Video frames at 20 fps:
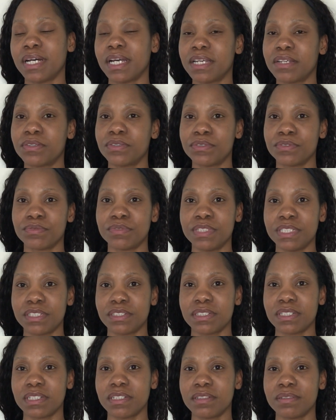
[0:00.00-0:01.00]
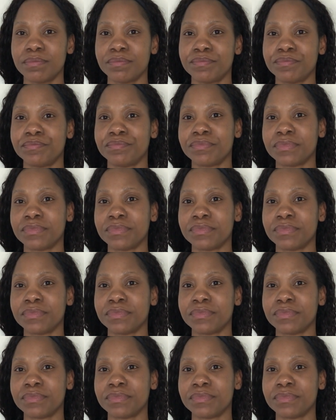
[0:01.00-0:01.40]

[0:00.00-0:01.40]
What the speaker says: I couldn't reach them,